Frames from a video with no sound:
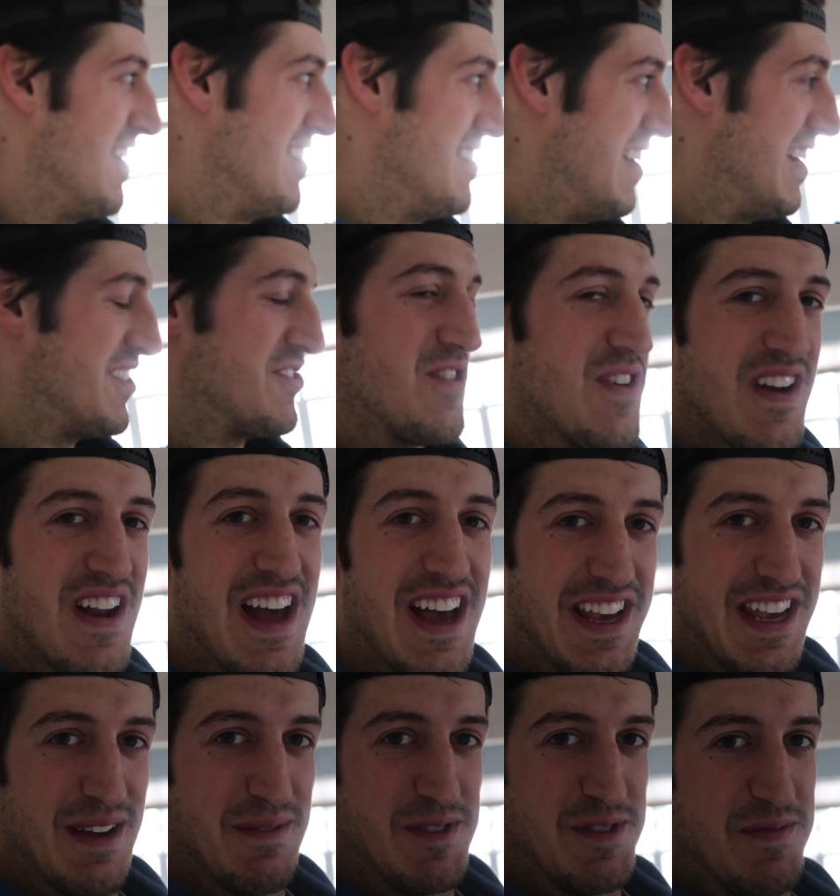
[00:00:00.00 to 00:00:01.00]
Desiree and I
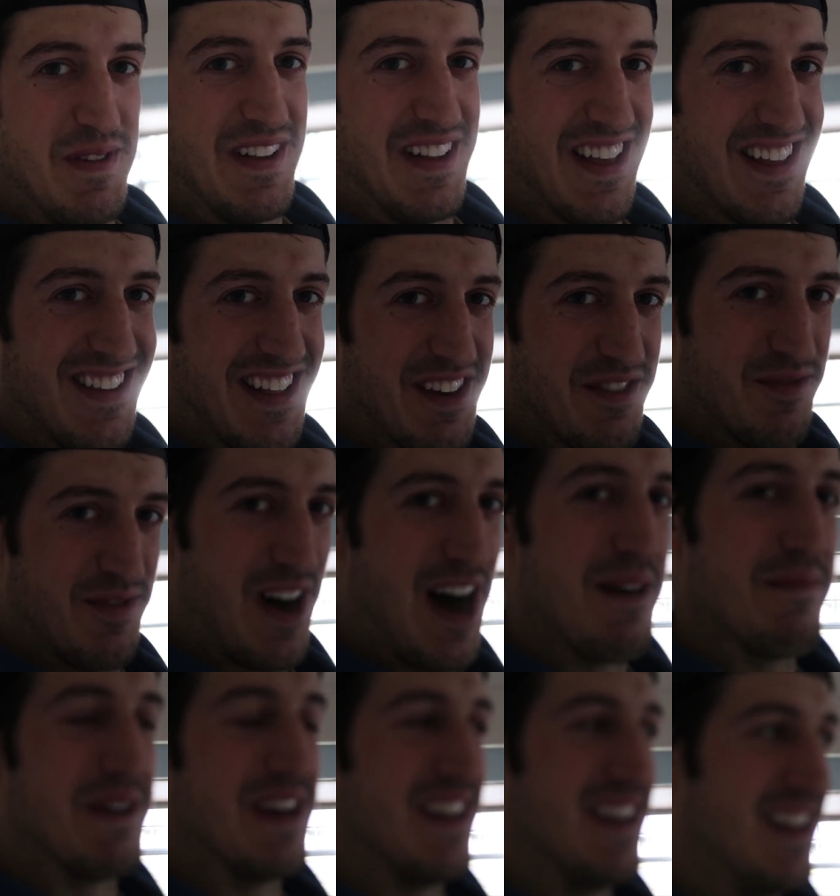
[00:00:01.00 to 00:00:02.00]
kept smelling like
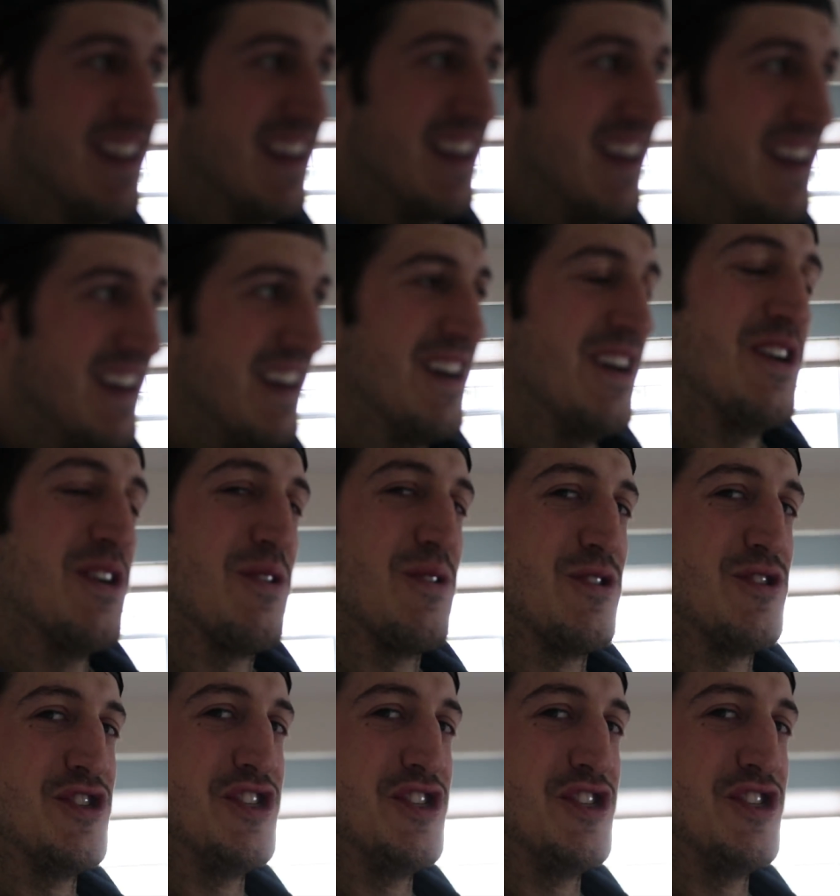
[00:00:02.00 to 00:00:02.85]
vomit or